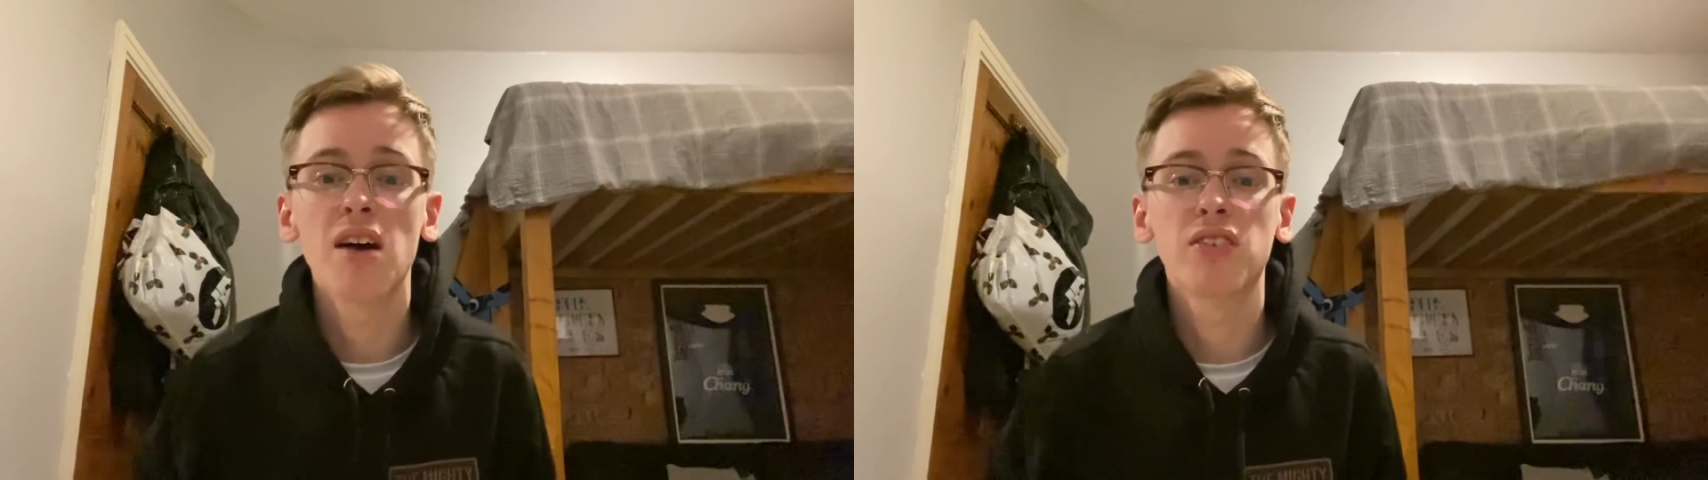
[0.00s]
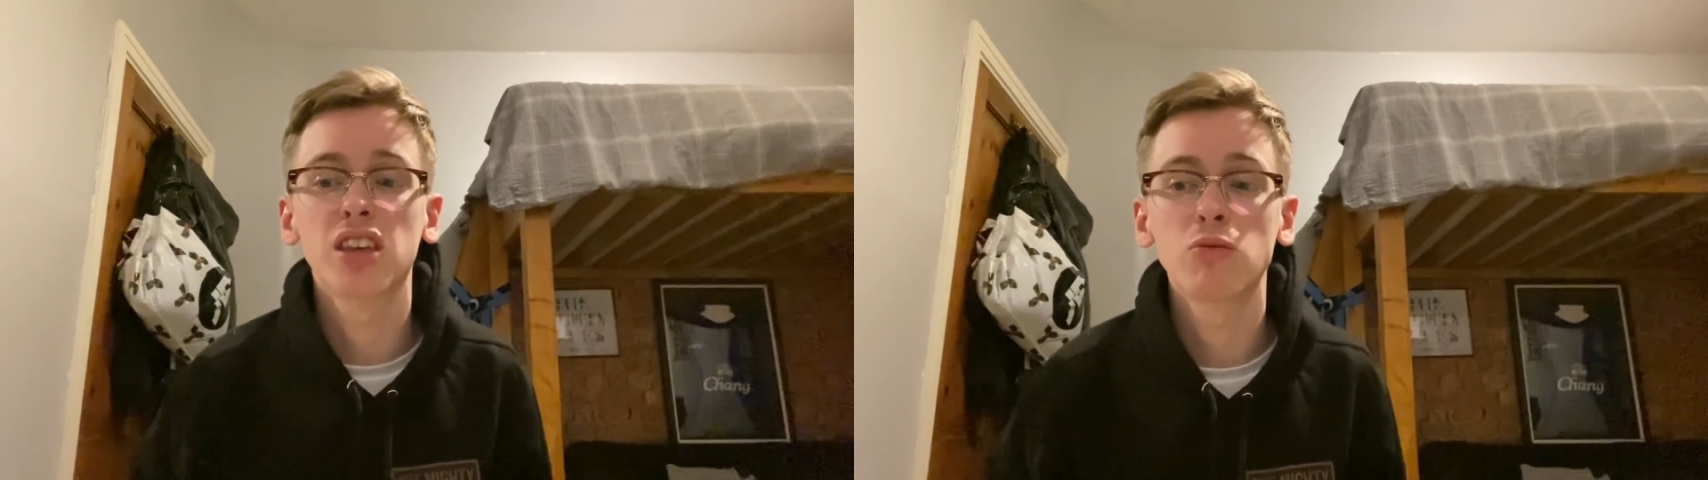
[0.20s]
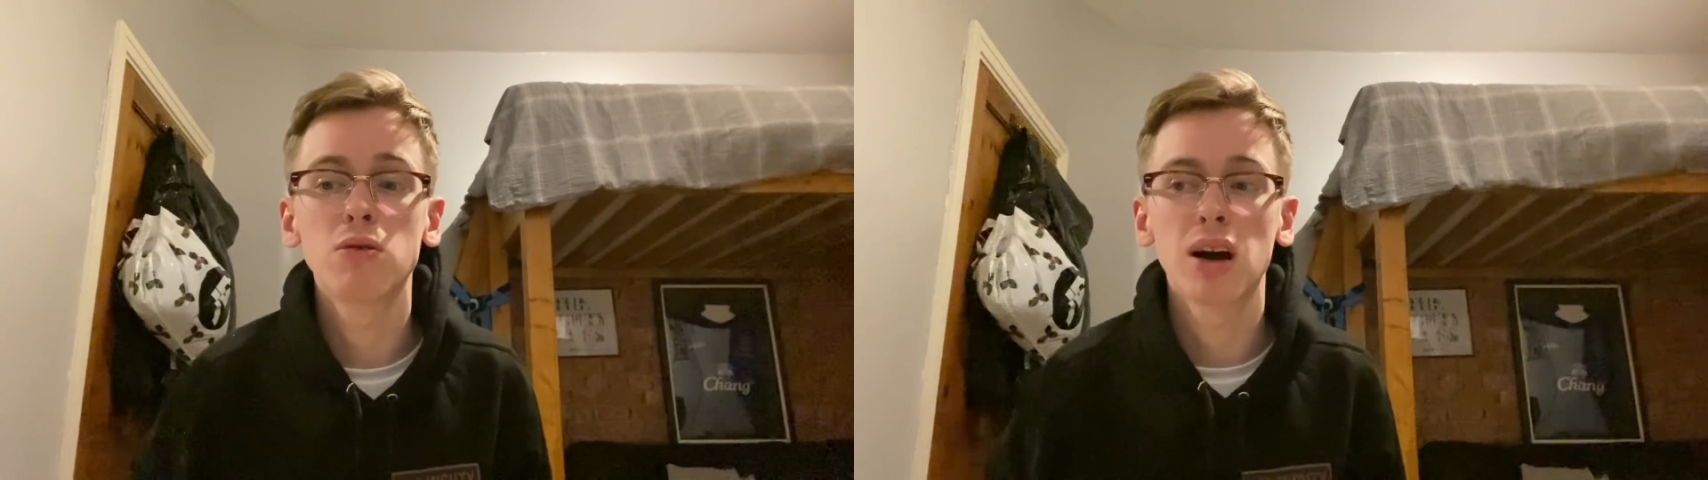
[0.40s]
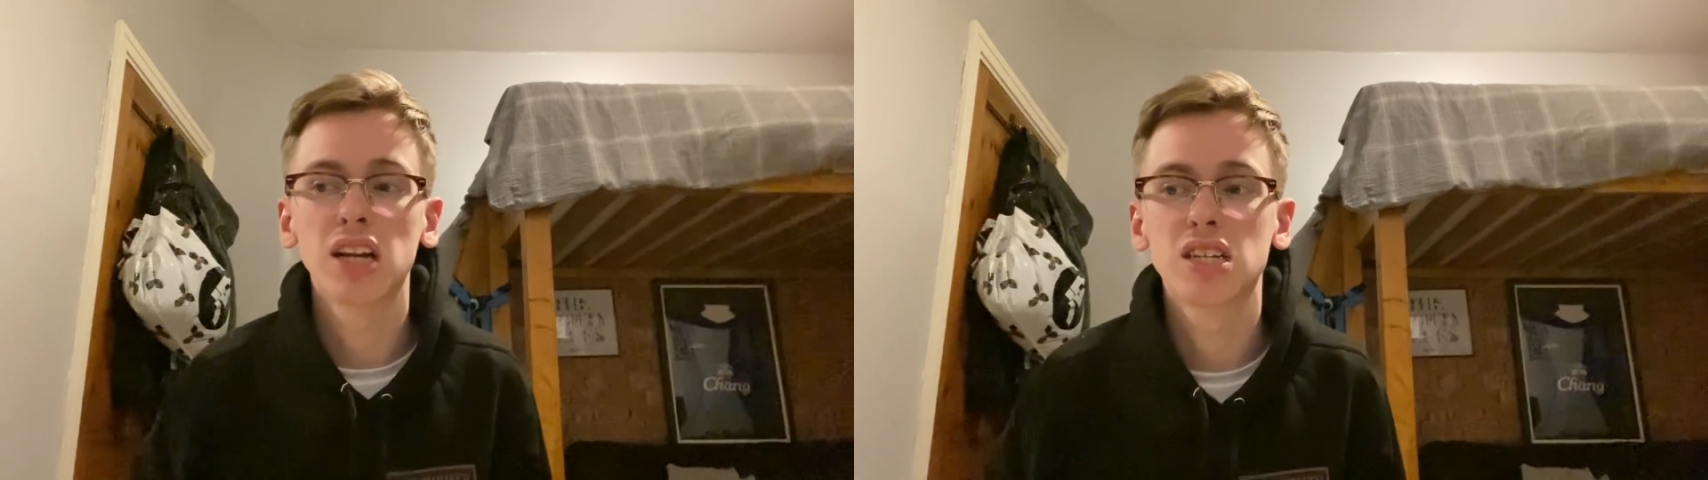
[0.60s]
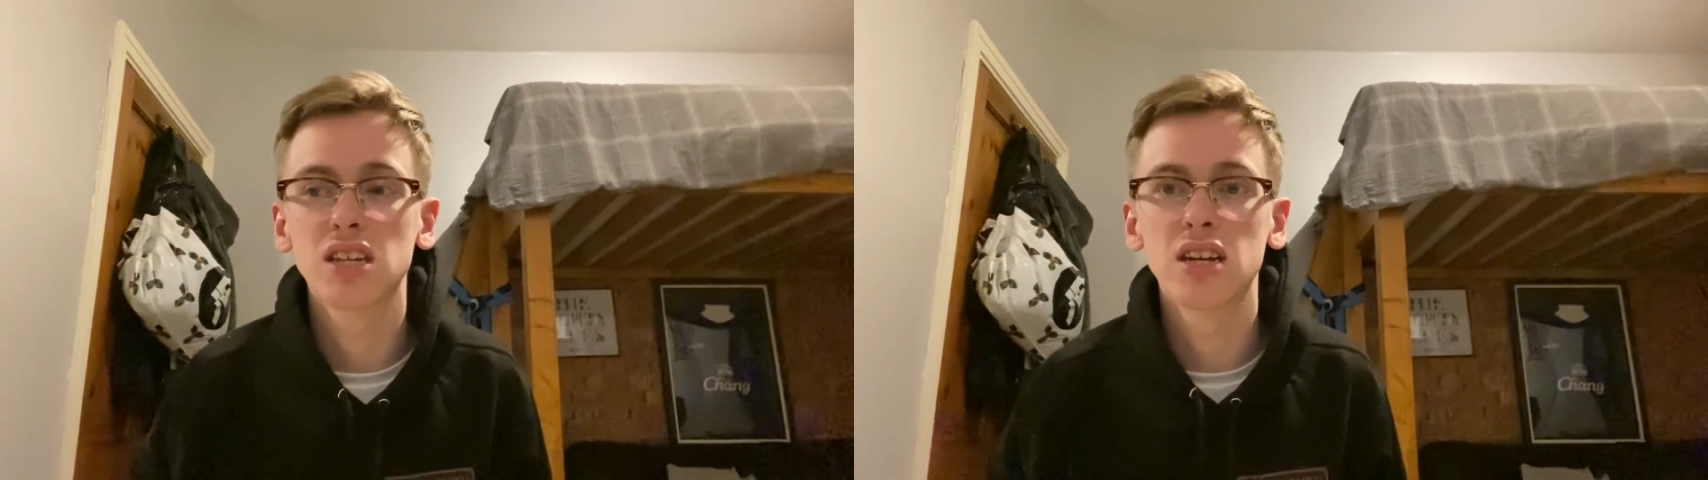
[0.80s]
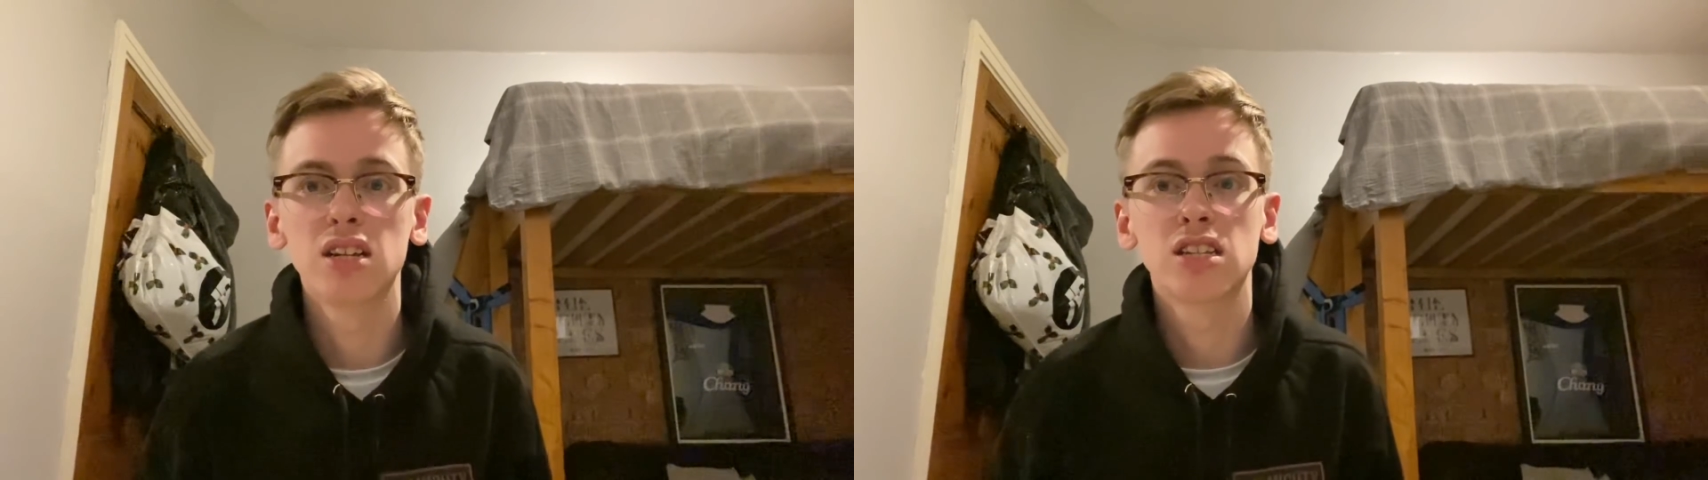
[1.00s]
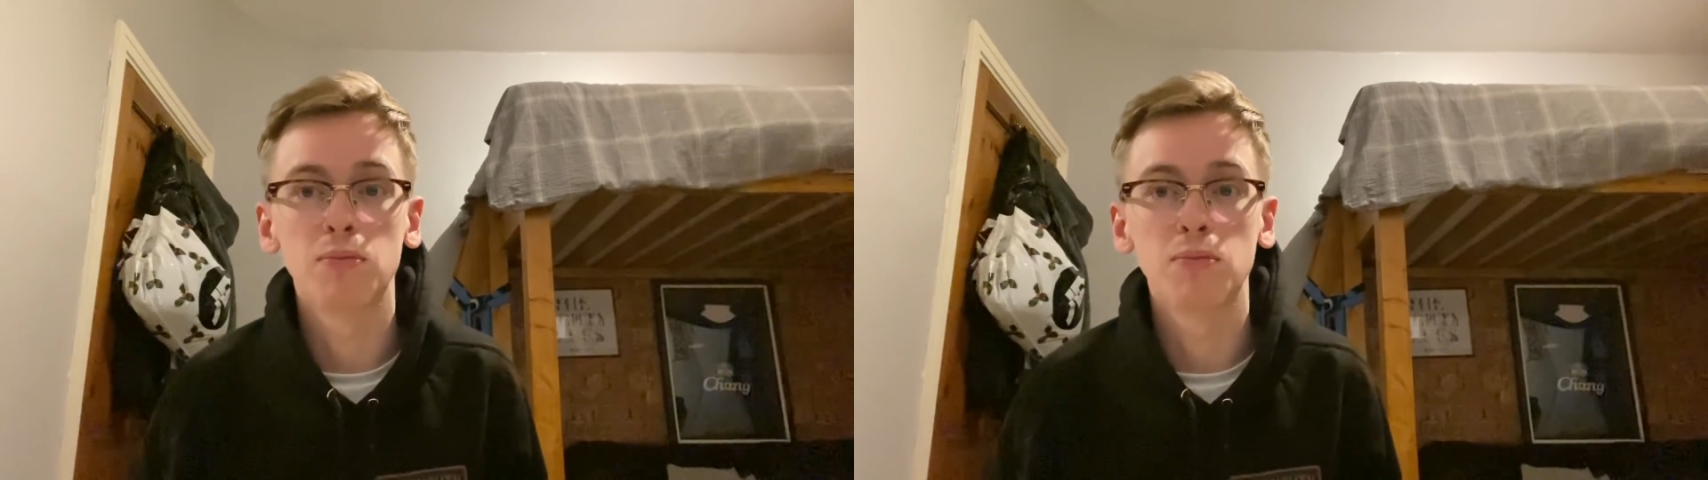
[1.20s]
I think we managed to